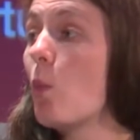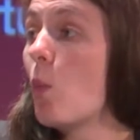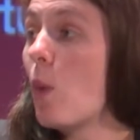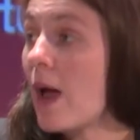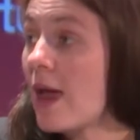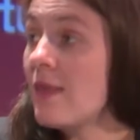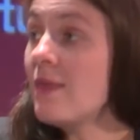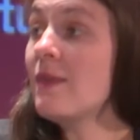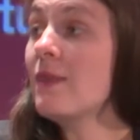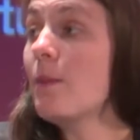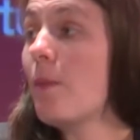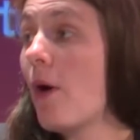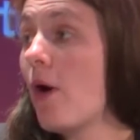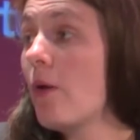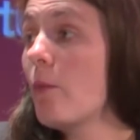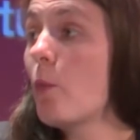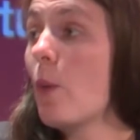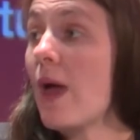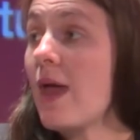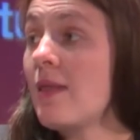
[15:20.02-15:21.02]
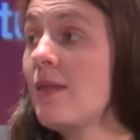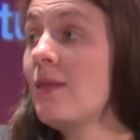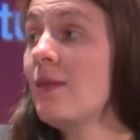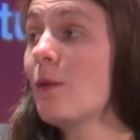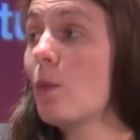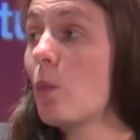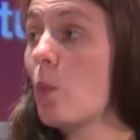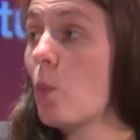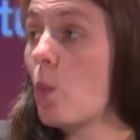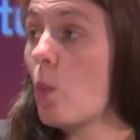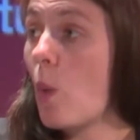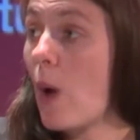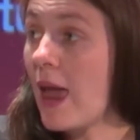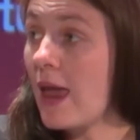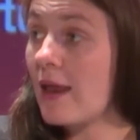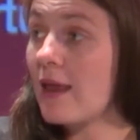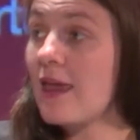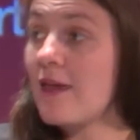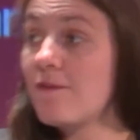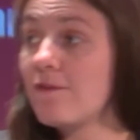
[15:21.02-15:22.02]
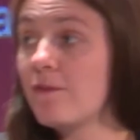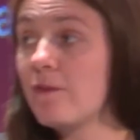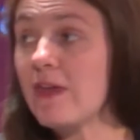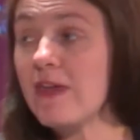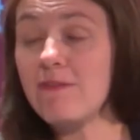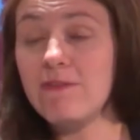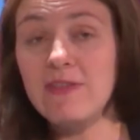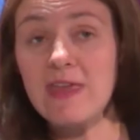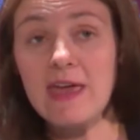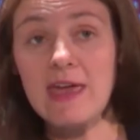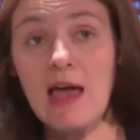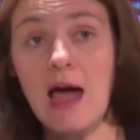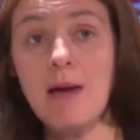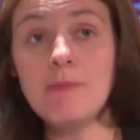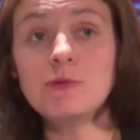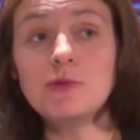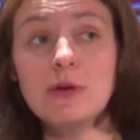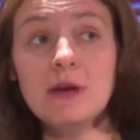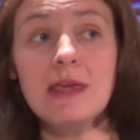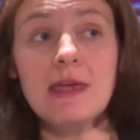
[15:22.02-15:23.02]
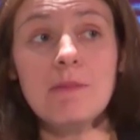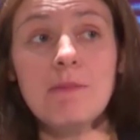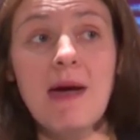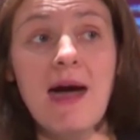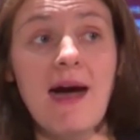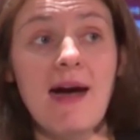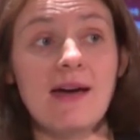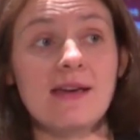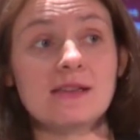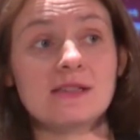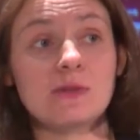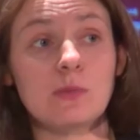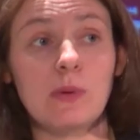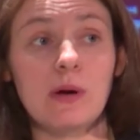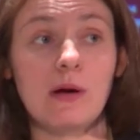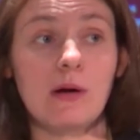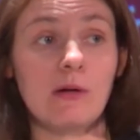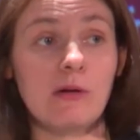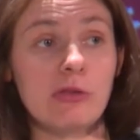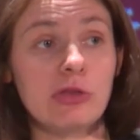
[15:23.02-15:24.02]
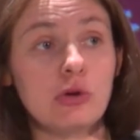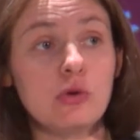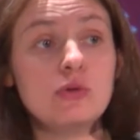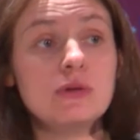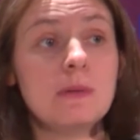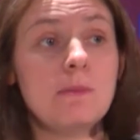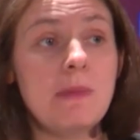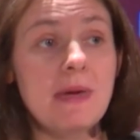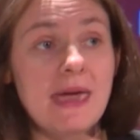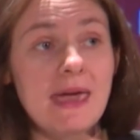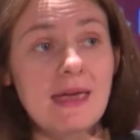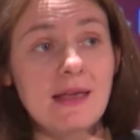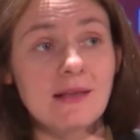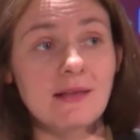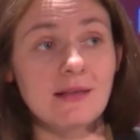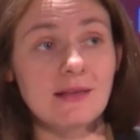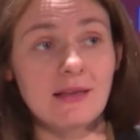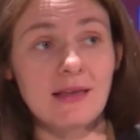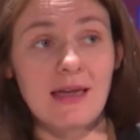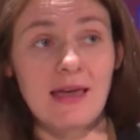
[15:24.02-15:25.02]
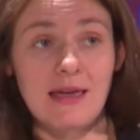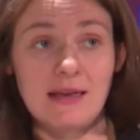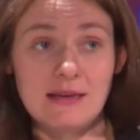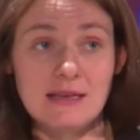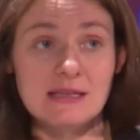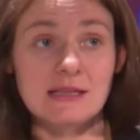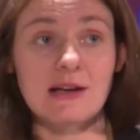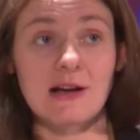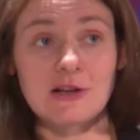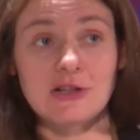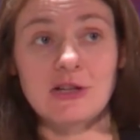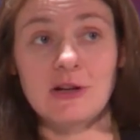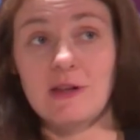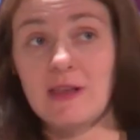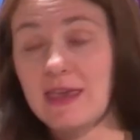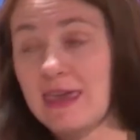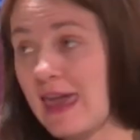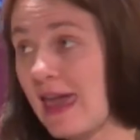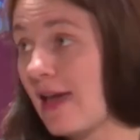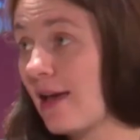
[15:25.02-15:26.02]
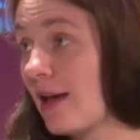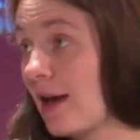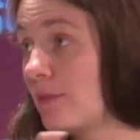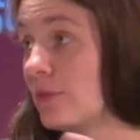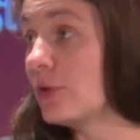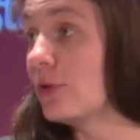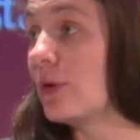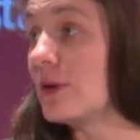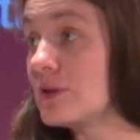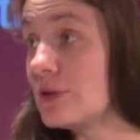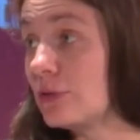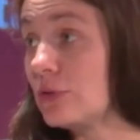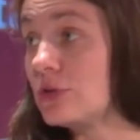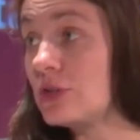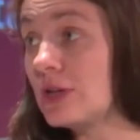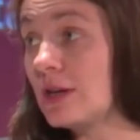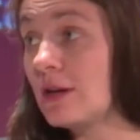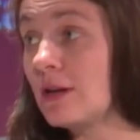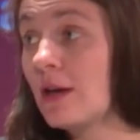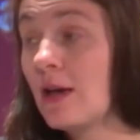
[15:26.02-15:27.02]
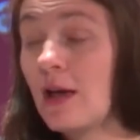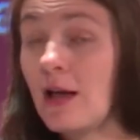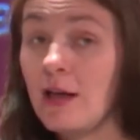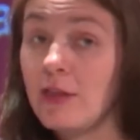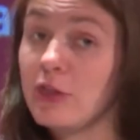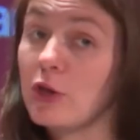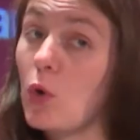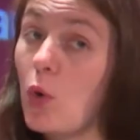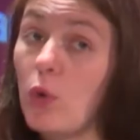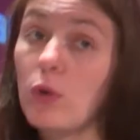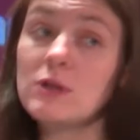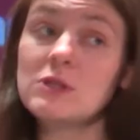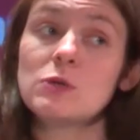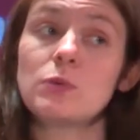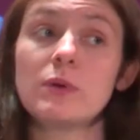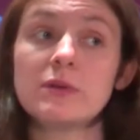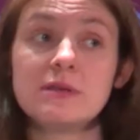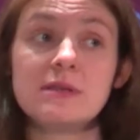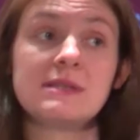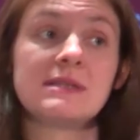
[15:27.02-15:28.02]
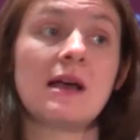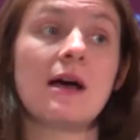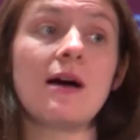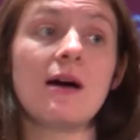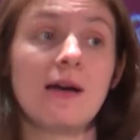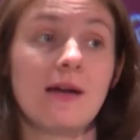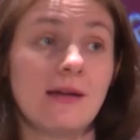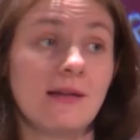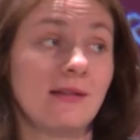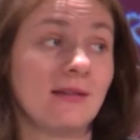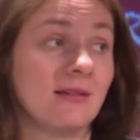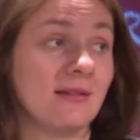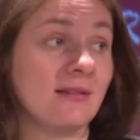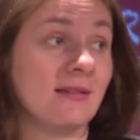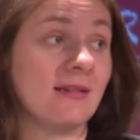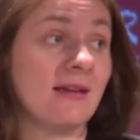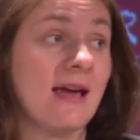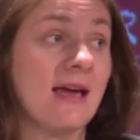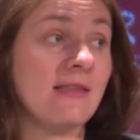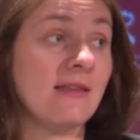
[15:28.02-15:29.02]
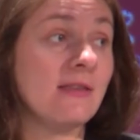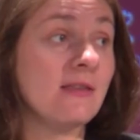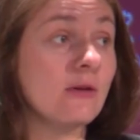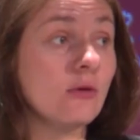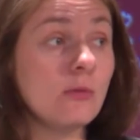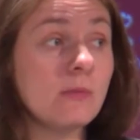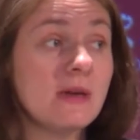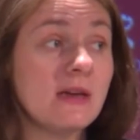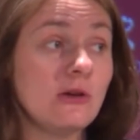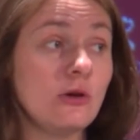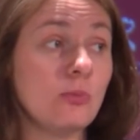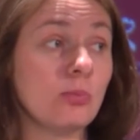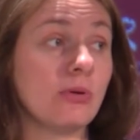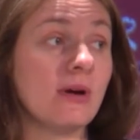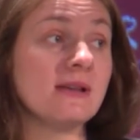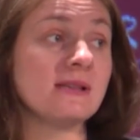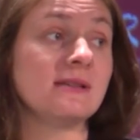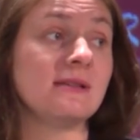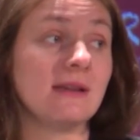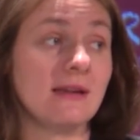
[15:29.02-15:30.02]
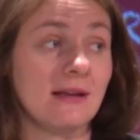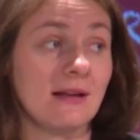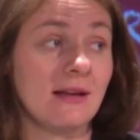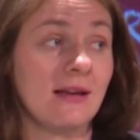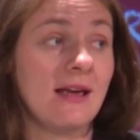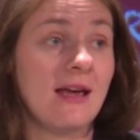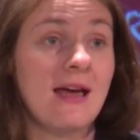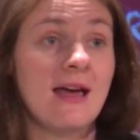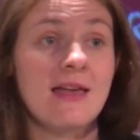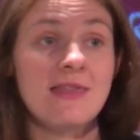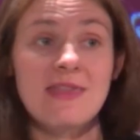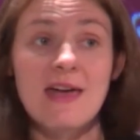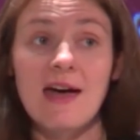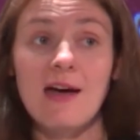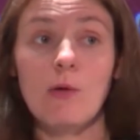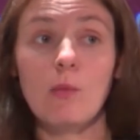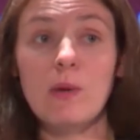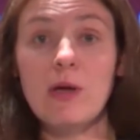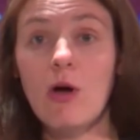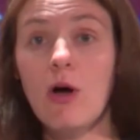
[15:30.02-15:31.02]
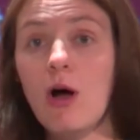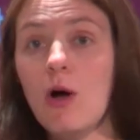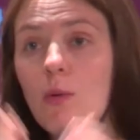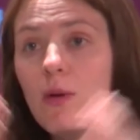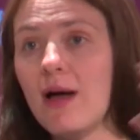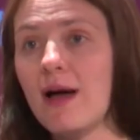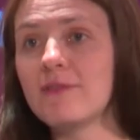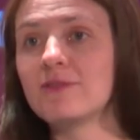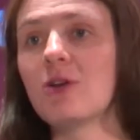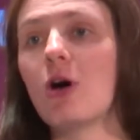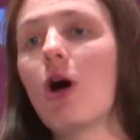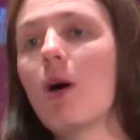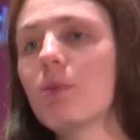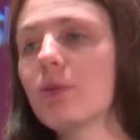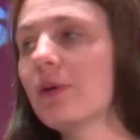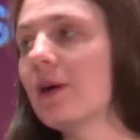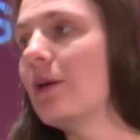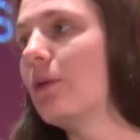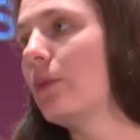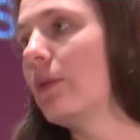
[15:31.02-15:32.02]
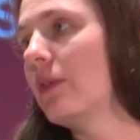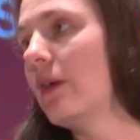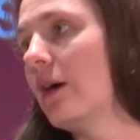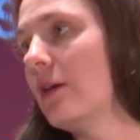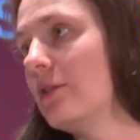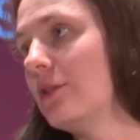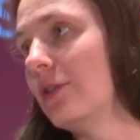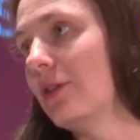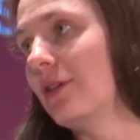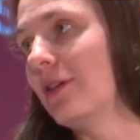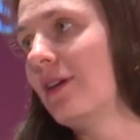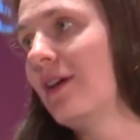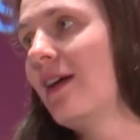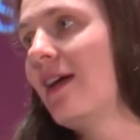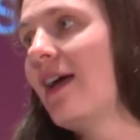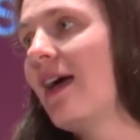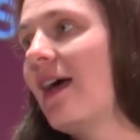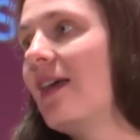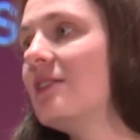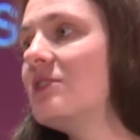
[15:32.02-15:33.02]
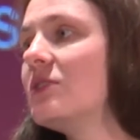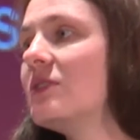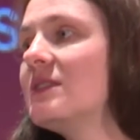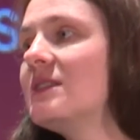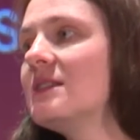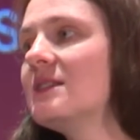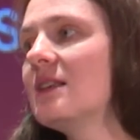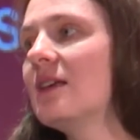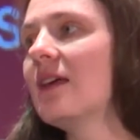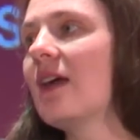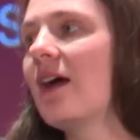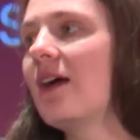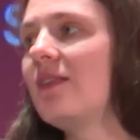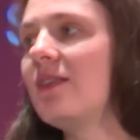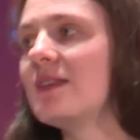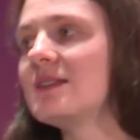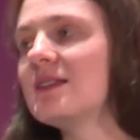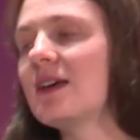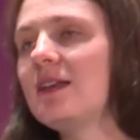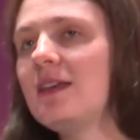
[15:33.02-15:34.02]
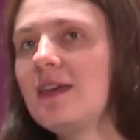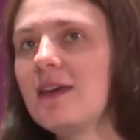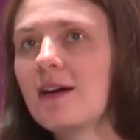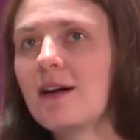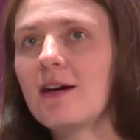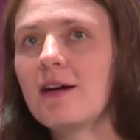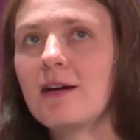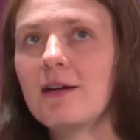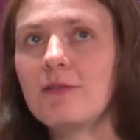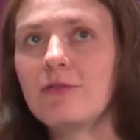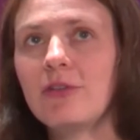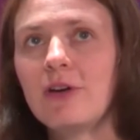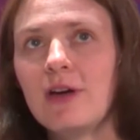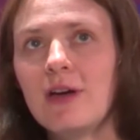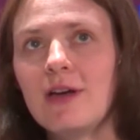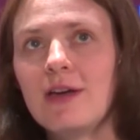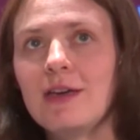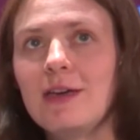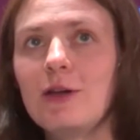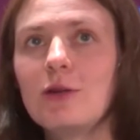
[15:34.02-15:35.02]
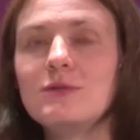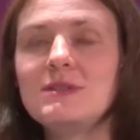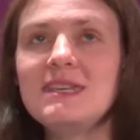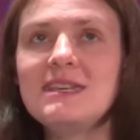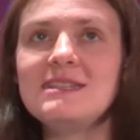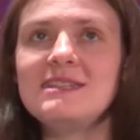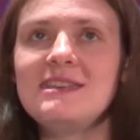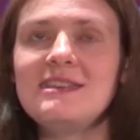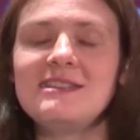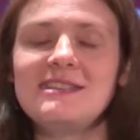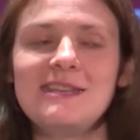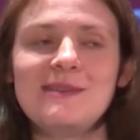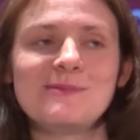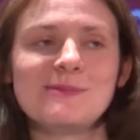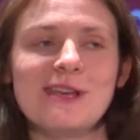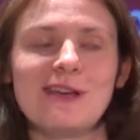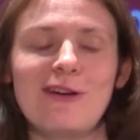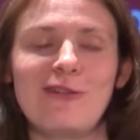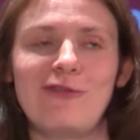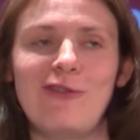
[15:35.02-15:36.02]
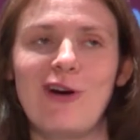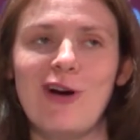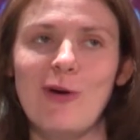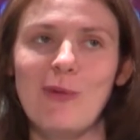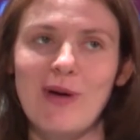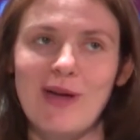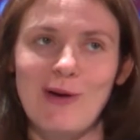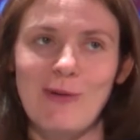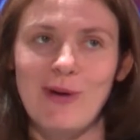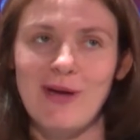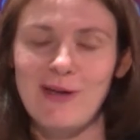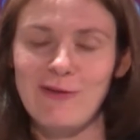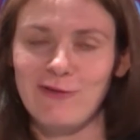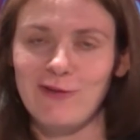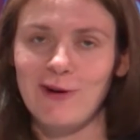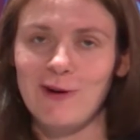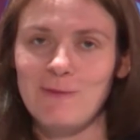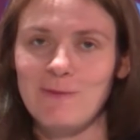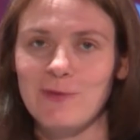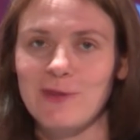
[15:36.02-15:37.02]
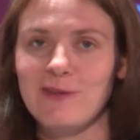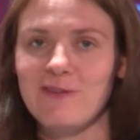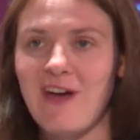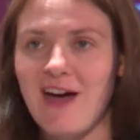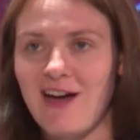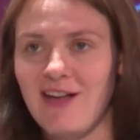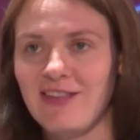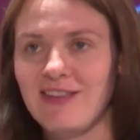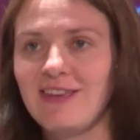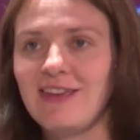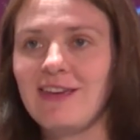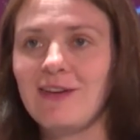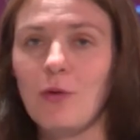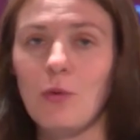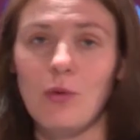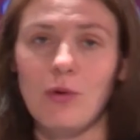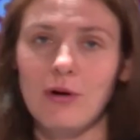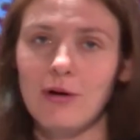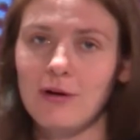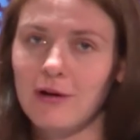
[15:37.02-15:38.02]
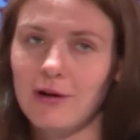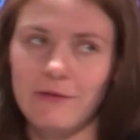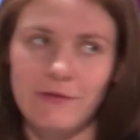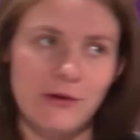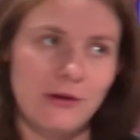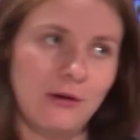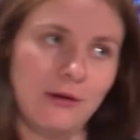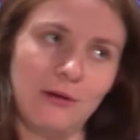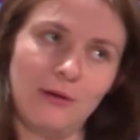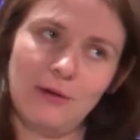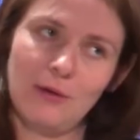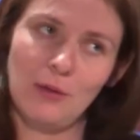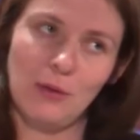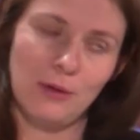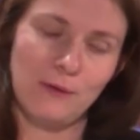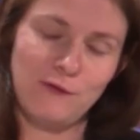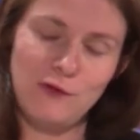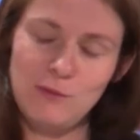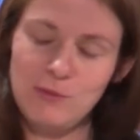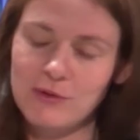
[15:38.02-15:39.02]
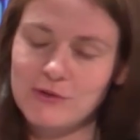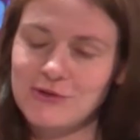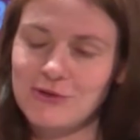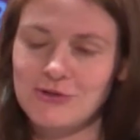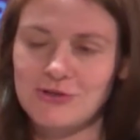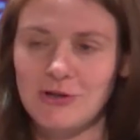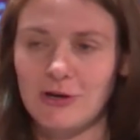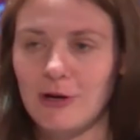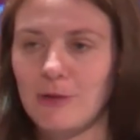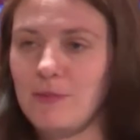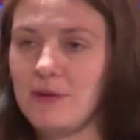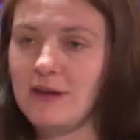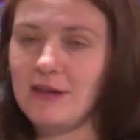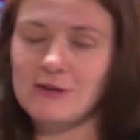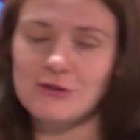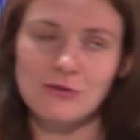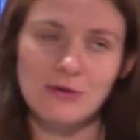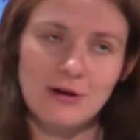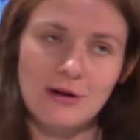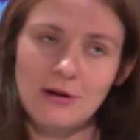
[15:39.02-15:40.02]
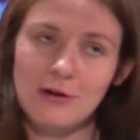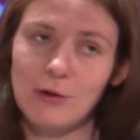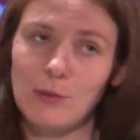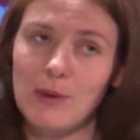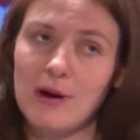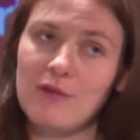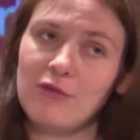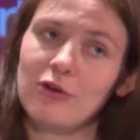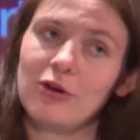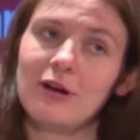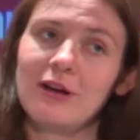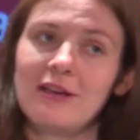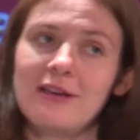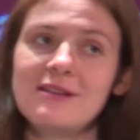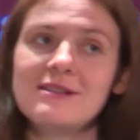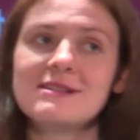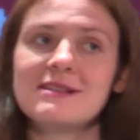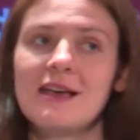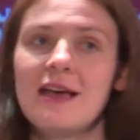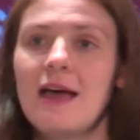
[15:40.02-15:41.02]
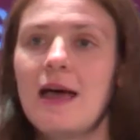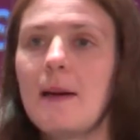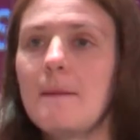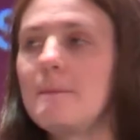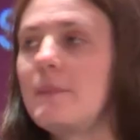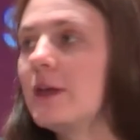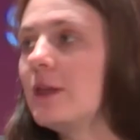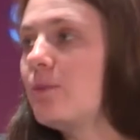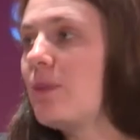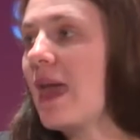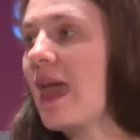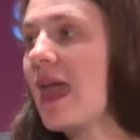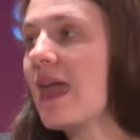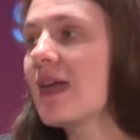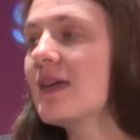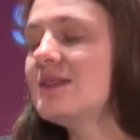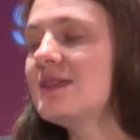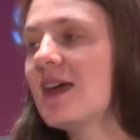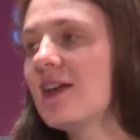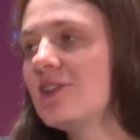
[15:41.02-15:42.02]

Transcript: when the when when if if they come to an impasse where through debate and discussion they can't come to a resolution, the courts will decide, and then there will be a new precedent that we all will have to operate with under. Right. And so this is again this idea of you know DC seems like a far way away from the valley, or if you or if you built your startup in Israel or wherever it is, but paying